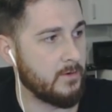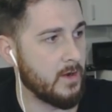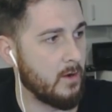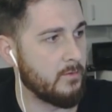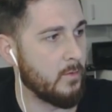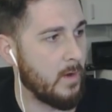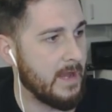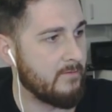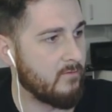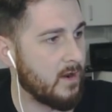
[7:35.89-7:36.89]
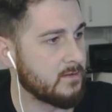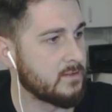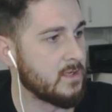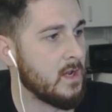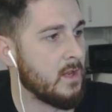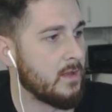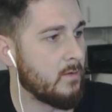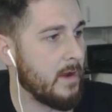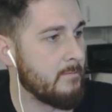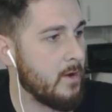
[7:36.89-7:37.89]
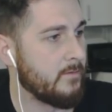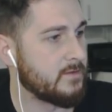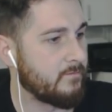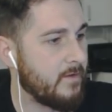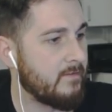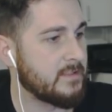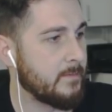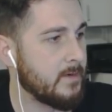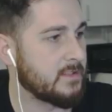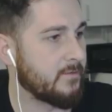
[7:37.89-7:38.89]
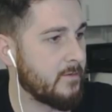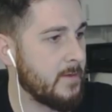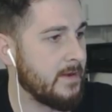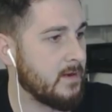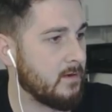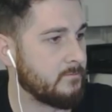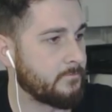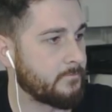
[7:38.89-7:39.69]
You know, the way he runs, the way he moves, very similar to Firmino.